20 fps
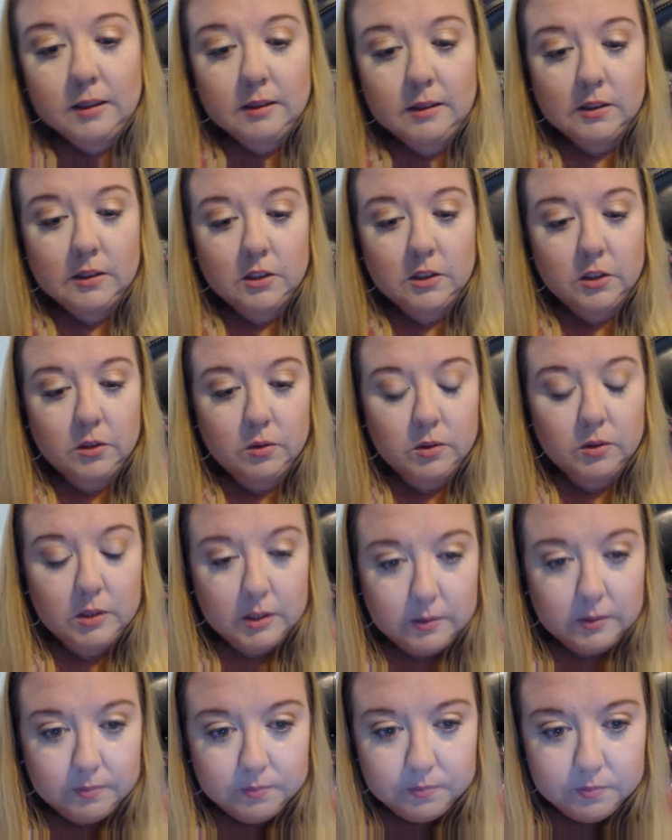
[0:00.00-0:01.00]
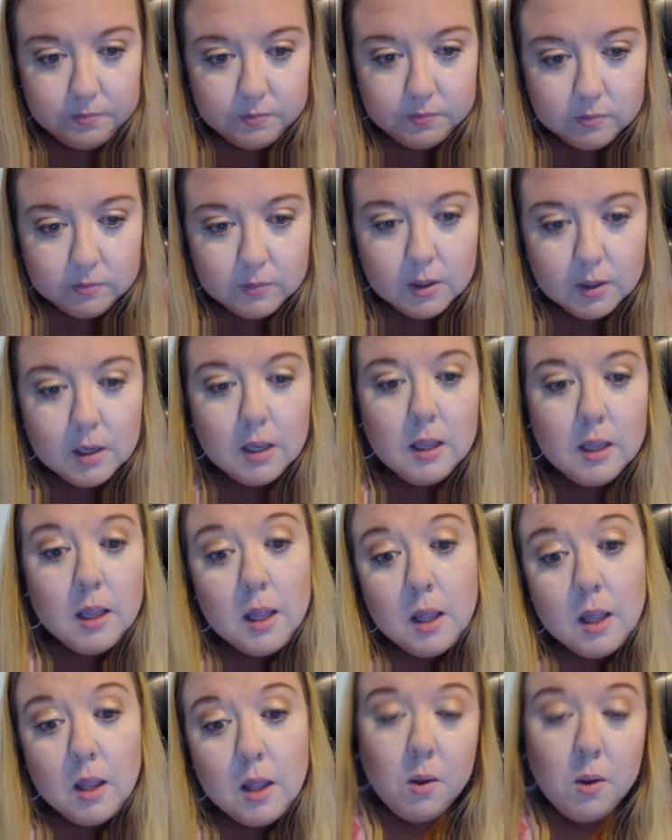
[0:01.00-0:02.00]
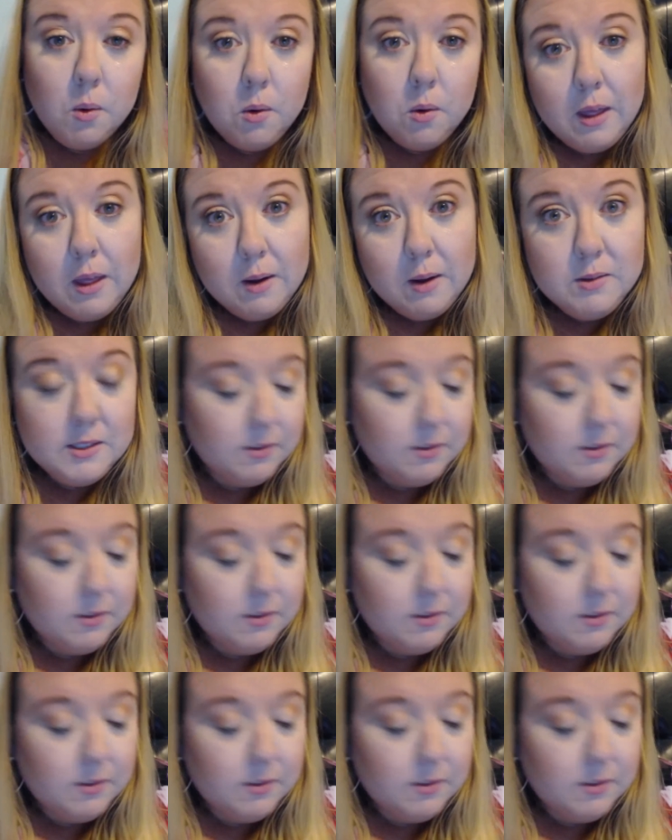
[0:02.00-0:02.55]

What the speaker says: shoot. Well, that was a